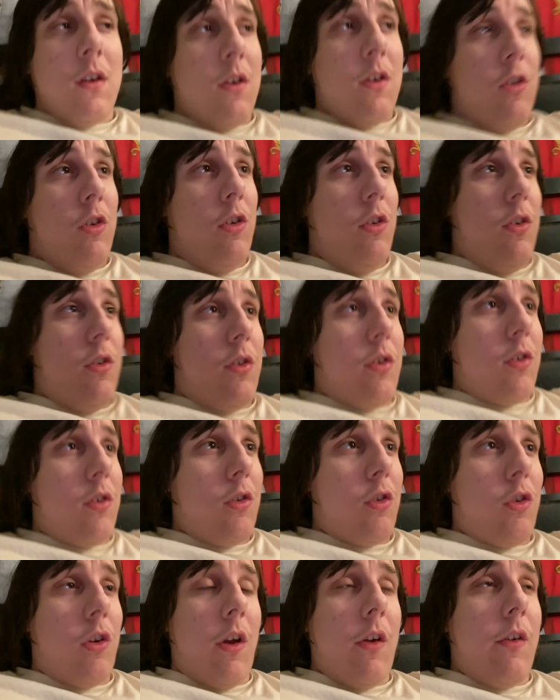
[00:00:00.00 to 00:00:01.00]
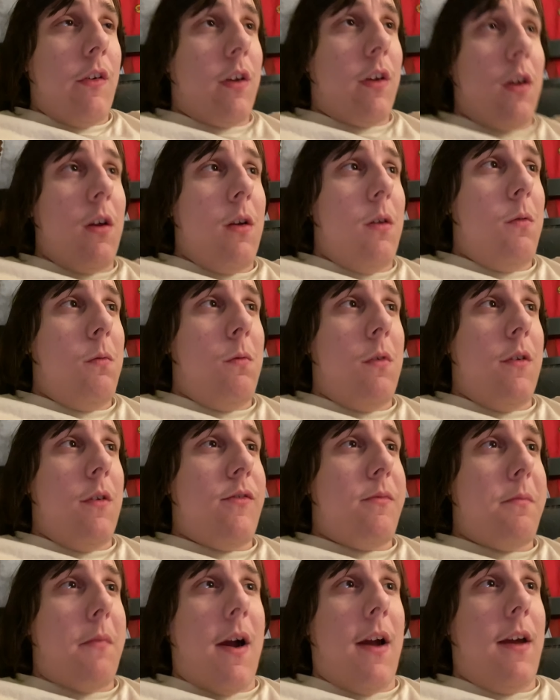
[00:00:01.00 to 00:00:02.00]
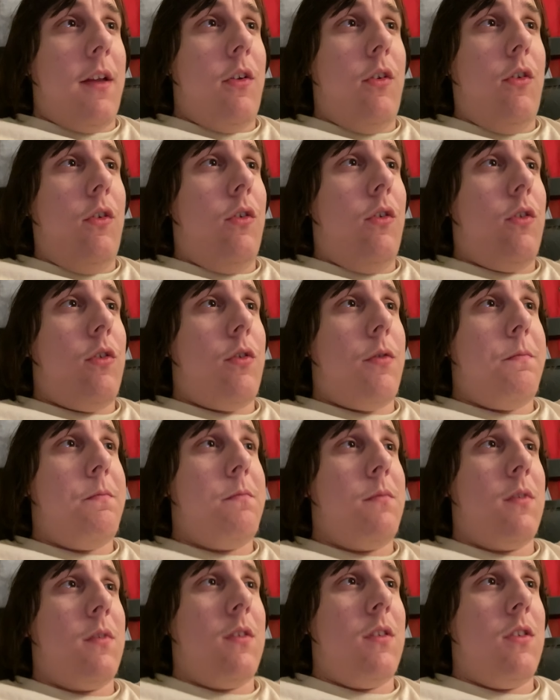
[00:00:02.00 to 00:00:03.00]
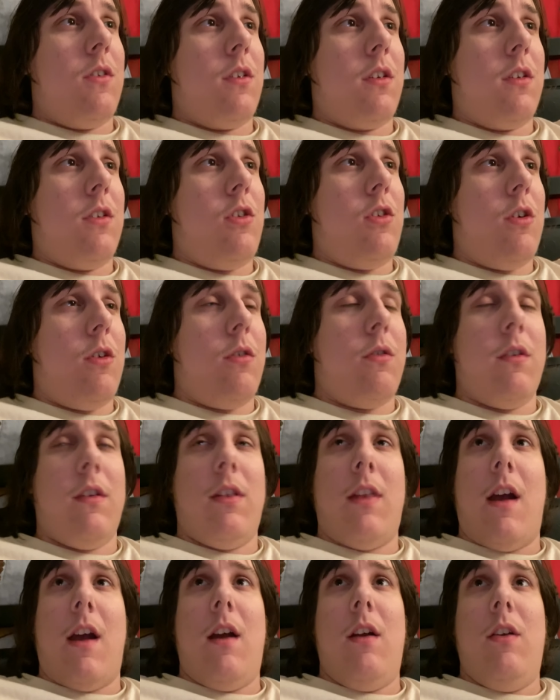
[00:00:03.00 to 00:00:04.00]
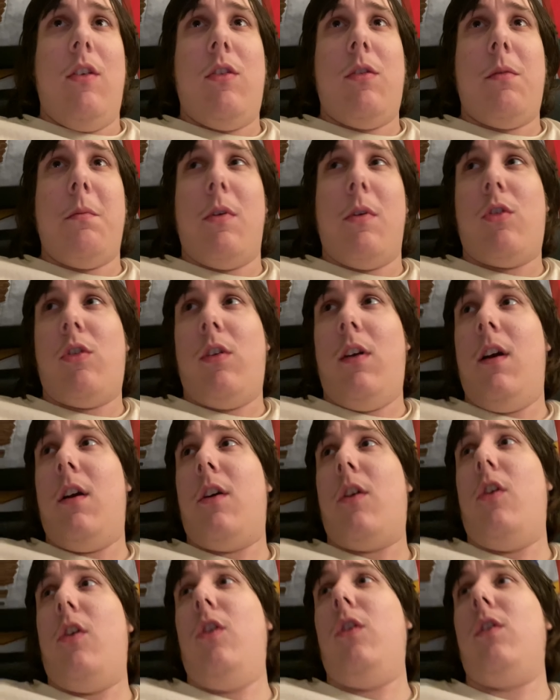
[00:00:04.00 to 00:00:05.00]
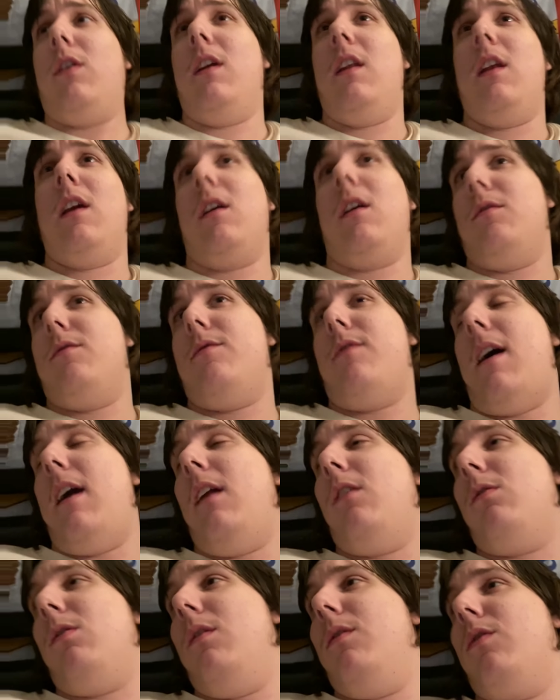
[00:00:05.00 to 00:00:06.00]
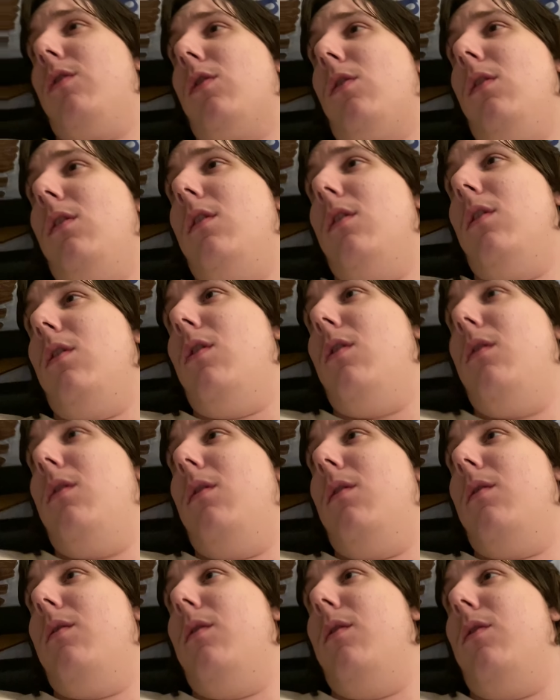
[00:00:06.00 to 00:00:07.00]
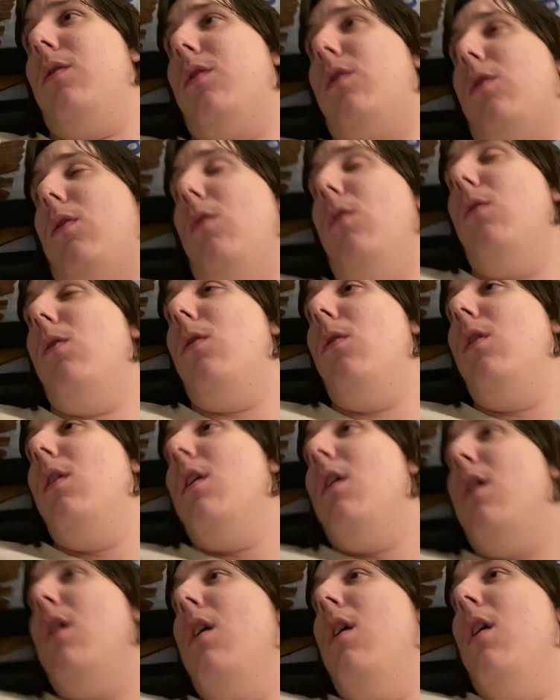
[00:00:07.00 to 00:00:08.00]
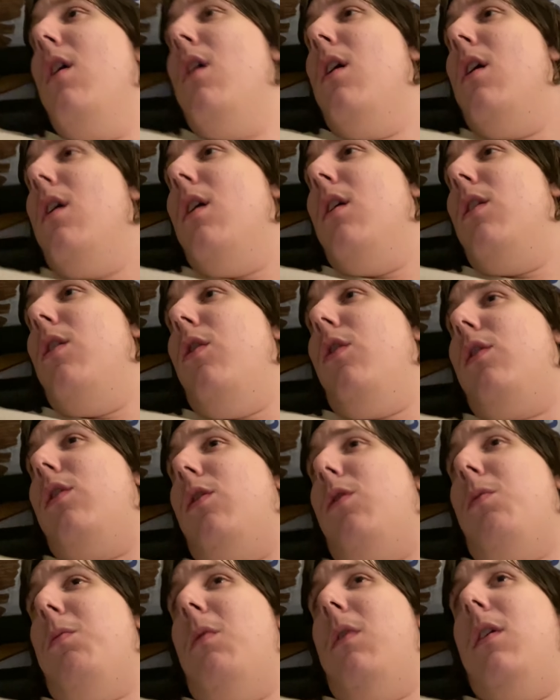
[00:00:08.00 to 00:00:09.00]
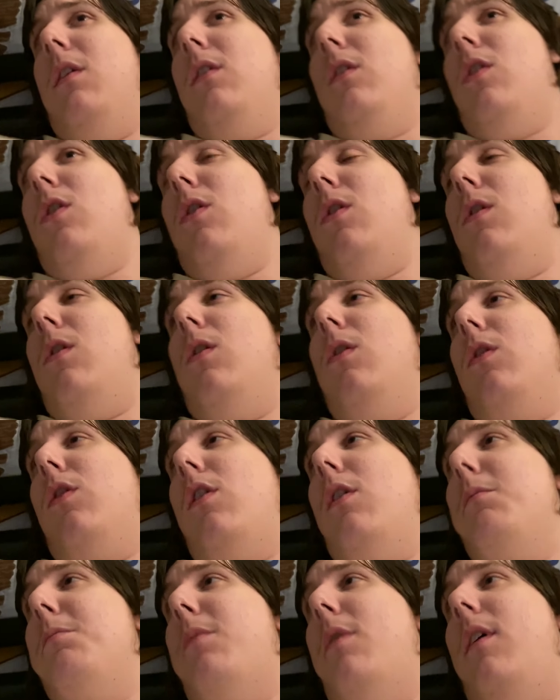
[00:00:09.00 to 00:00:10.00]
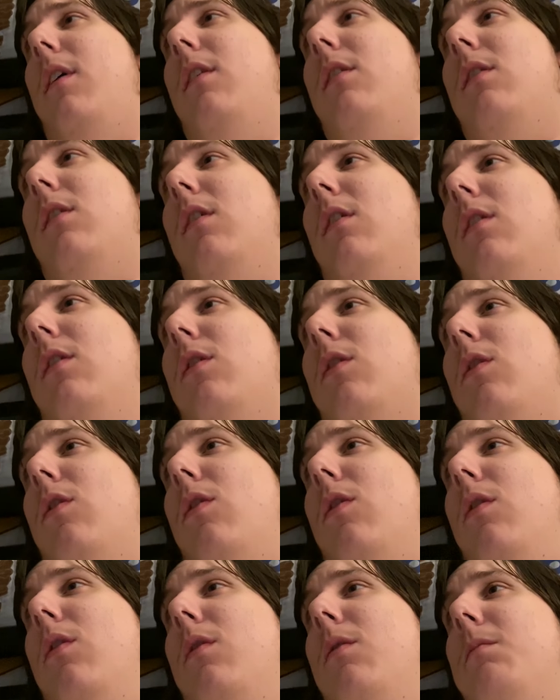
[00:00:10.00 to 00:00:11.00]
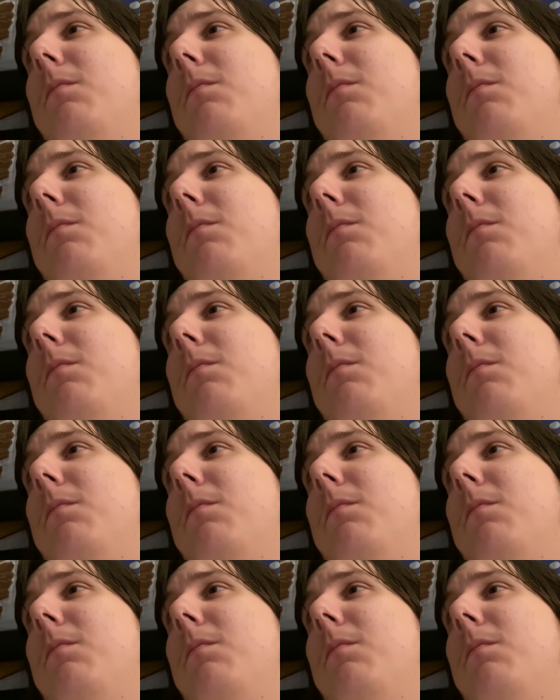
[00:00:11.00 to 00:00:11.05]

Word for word: She's sharing it with minors, children that is much younger, getting in fights with, with school. There's this one girl, who said braces, and her